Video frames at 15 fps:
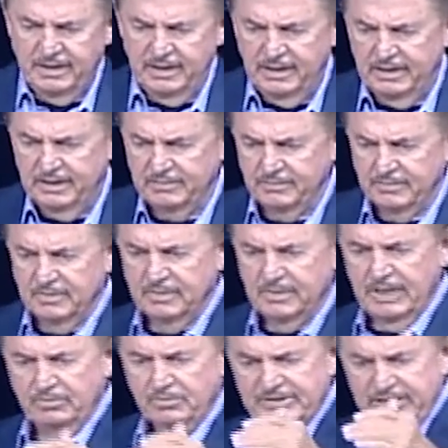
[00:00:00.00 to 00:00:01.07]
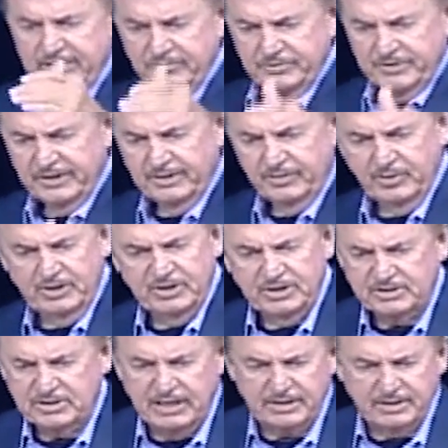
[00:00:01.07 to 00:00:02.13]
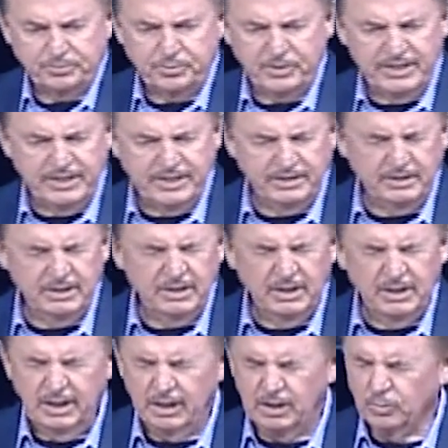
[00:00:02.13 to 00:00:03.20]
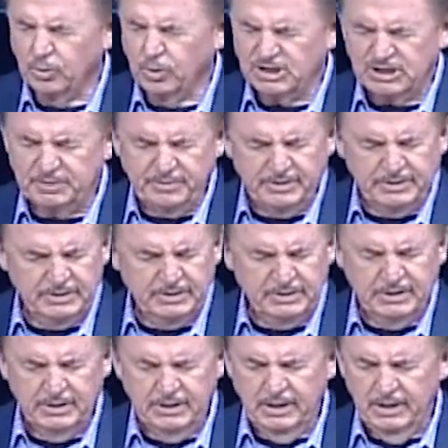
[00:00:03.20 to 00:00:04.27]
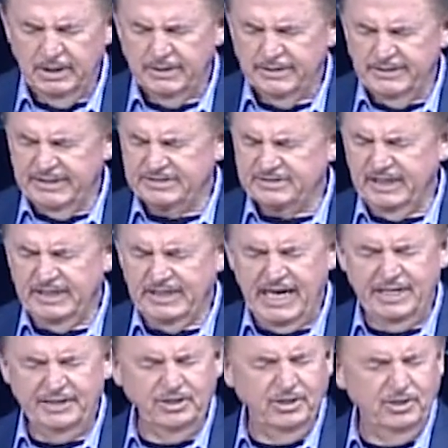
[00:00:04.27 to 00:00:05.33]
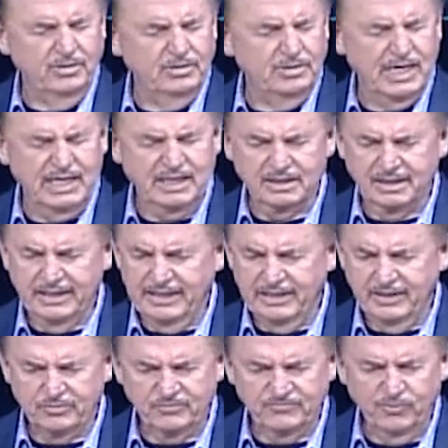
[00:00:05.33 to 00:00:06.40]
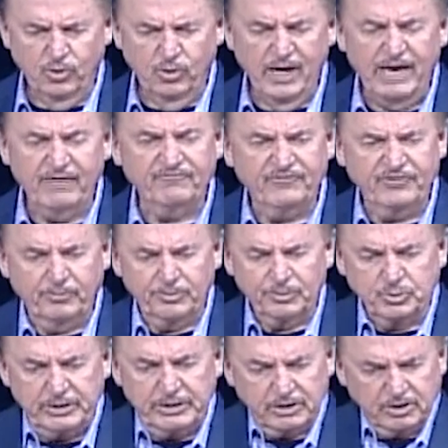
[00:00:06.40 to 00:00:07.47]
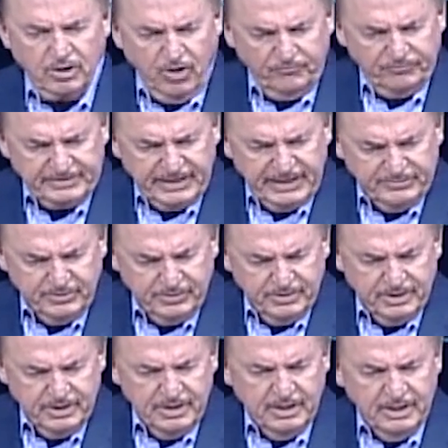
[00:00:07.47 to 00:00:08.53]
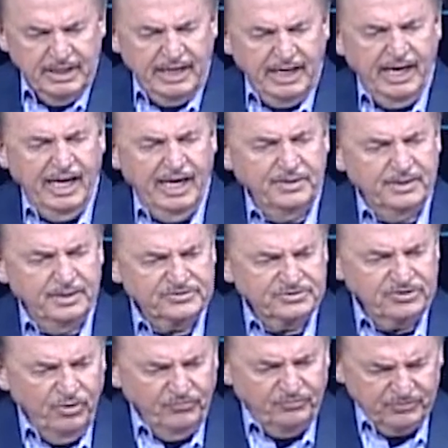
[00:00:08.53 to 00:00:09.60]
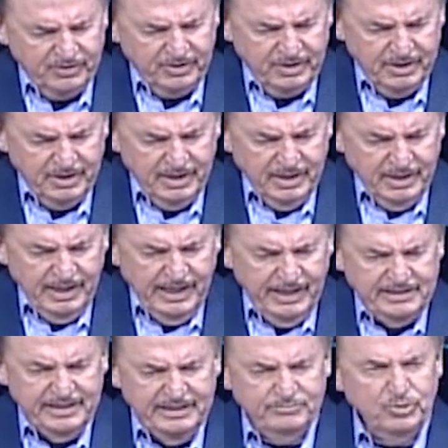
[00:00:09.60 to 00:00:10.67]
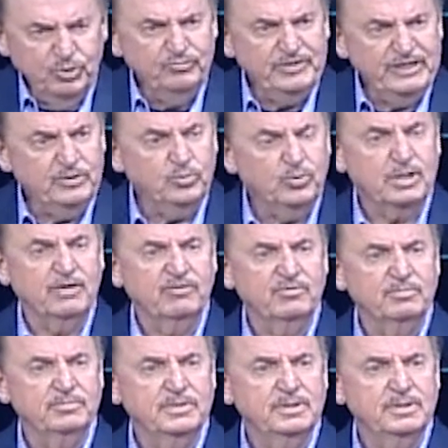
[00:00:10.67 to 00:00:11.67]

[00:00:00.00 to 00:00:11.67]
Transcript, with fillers: and they were sitting on the other end. We just got to praying and worshiping. The next thing I know, I laying on the floor, had fell between the coffee table and the sofa, and didn't move neither one of them.